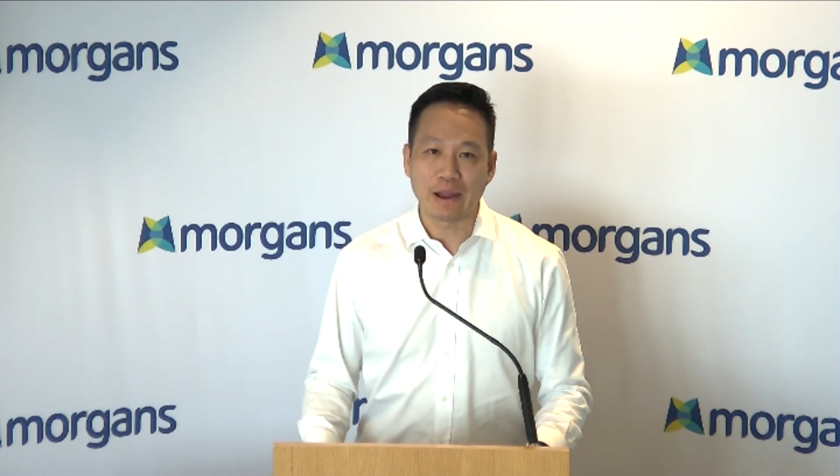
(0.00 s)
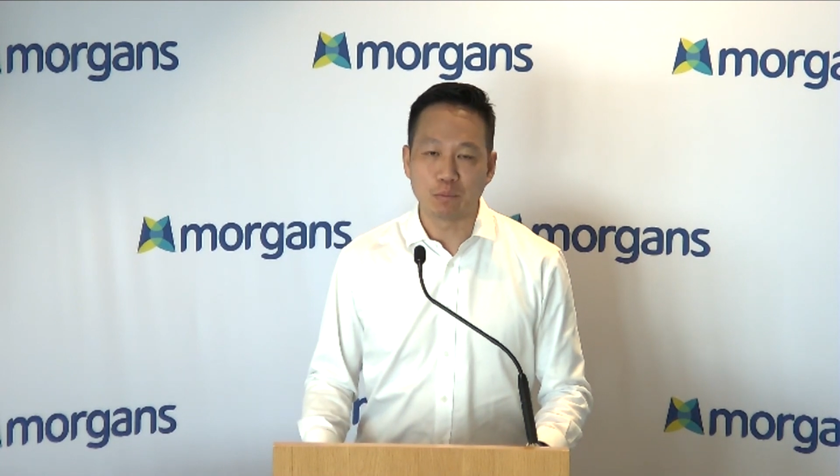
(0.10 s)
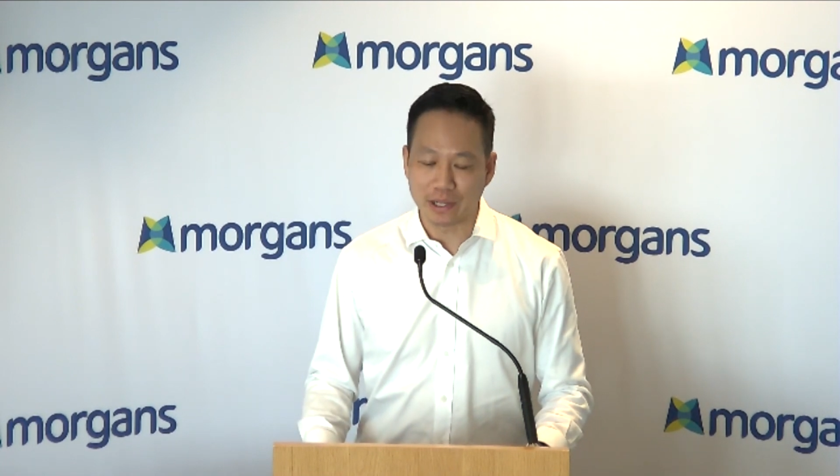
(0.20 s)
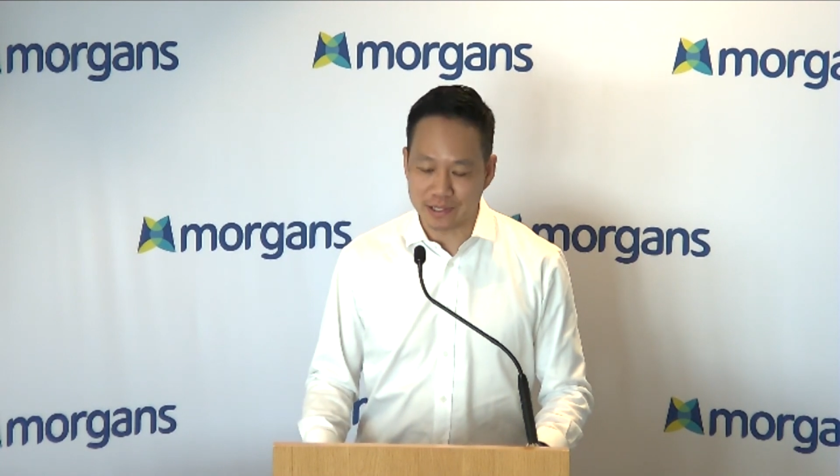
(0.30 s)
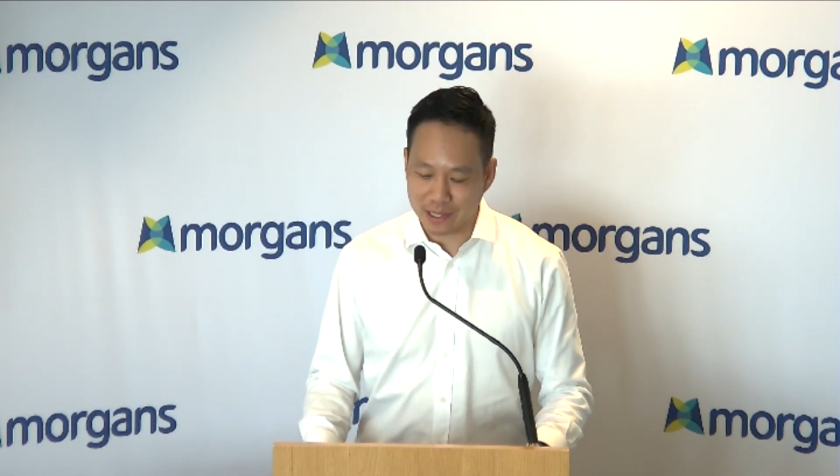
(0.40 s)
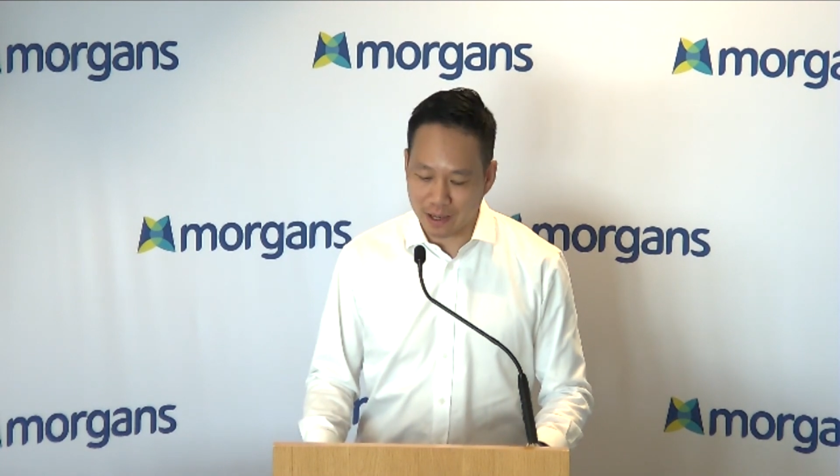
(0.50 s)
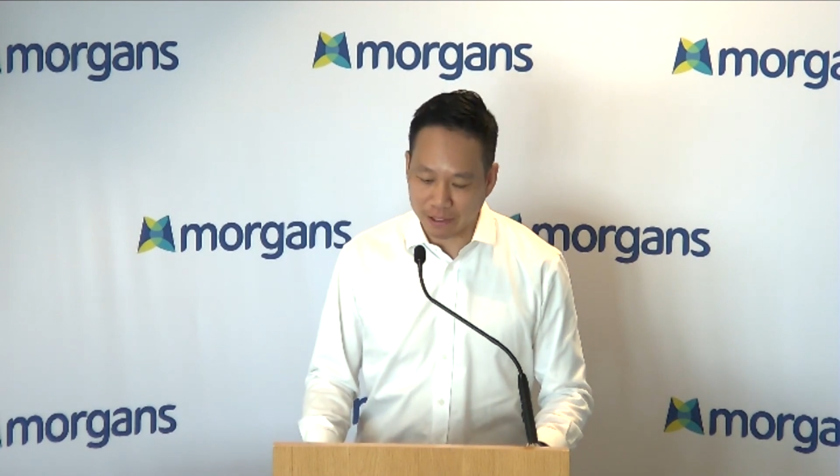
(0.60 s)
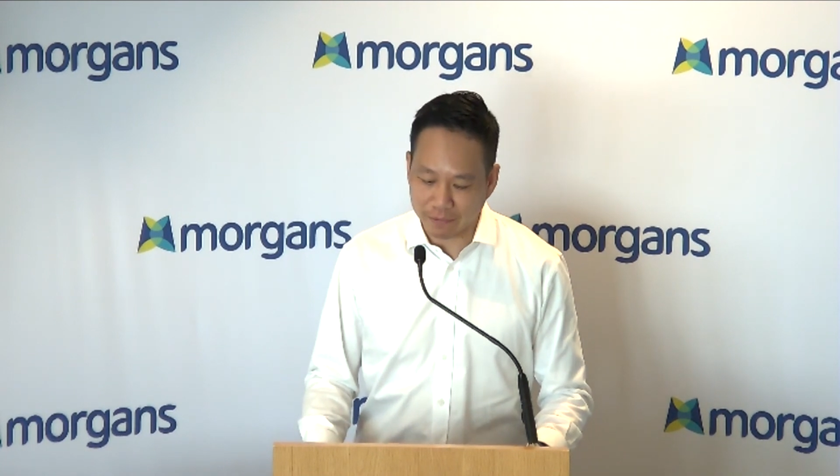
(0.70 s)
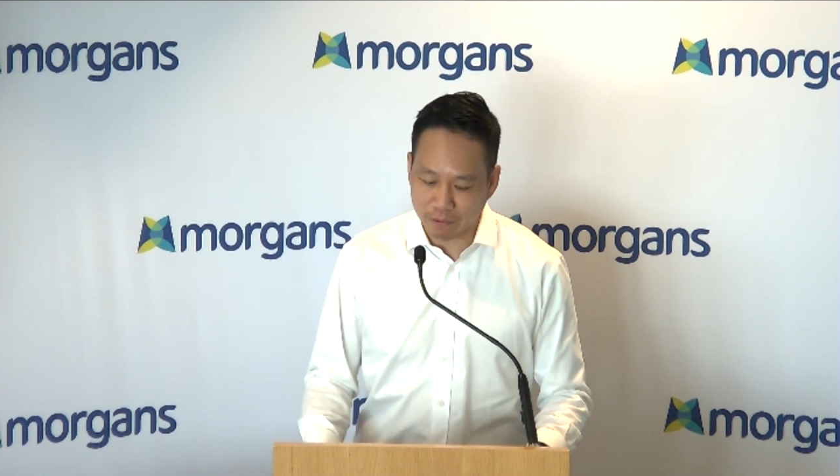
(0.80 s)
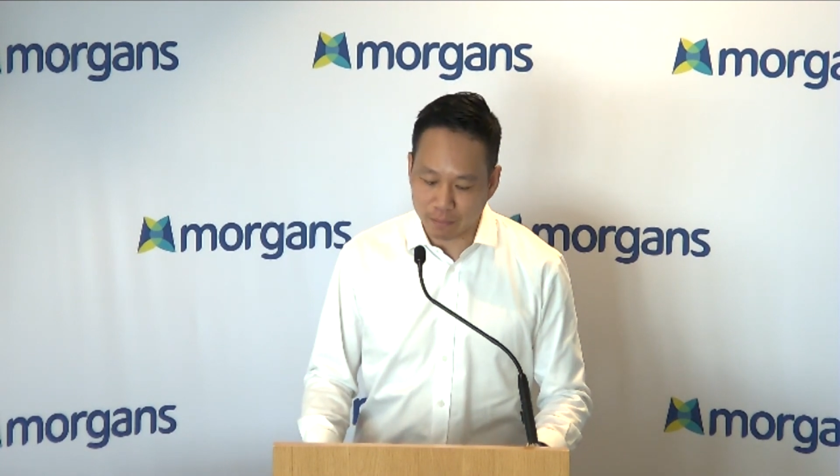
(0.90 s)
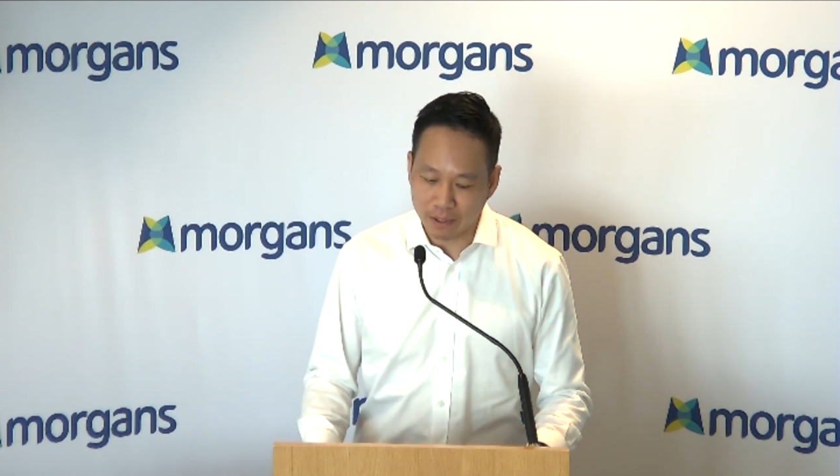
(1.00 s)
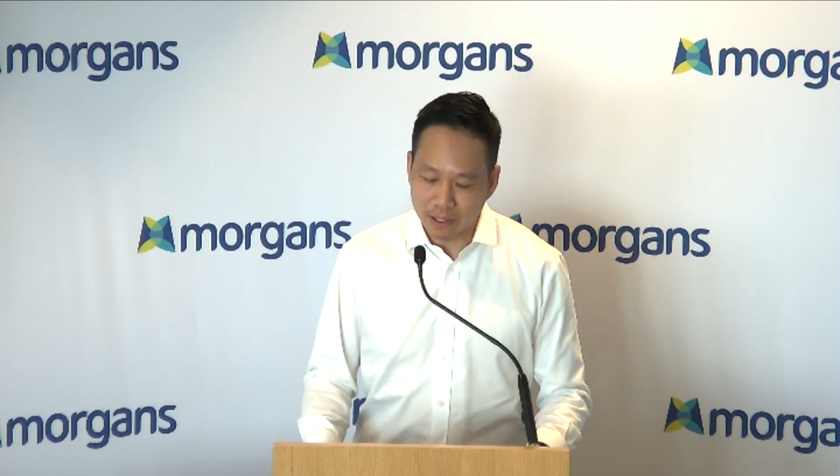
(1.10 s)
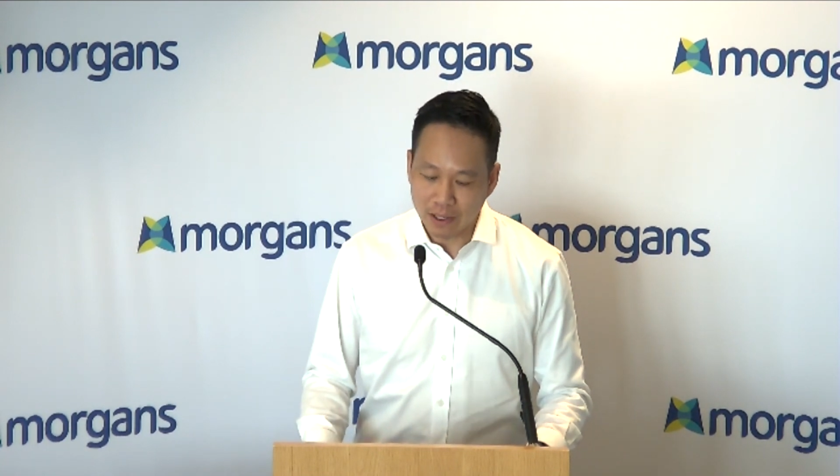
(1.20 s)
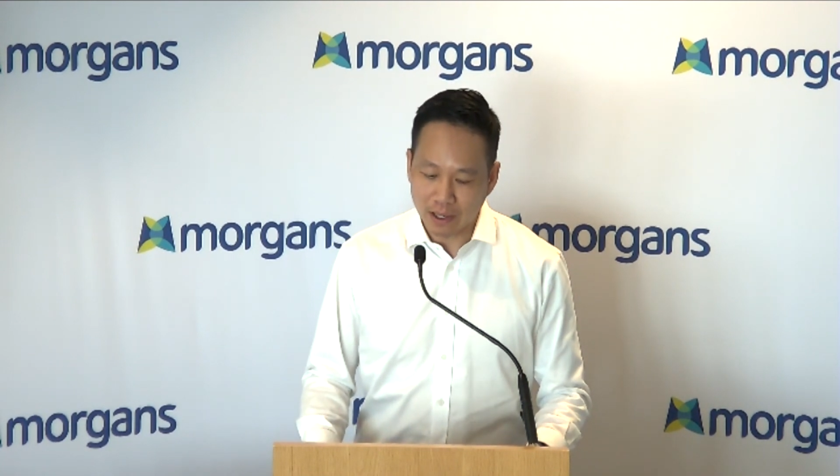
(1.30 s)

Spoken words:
headwinds coming from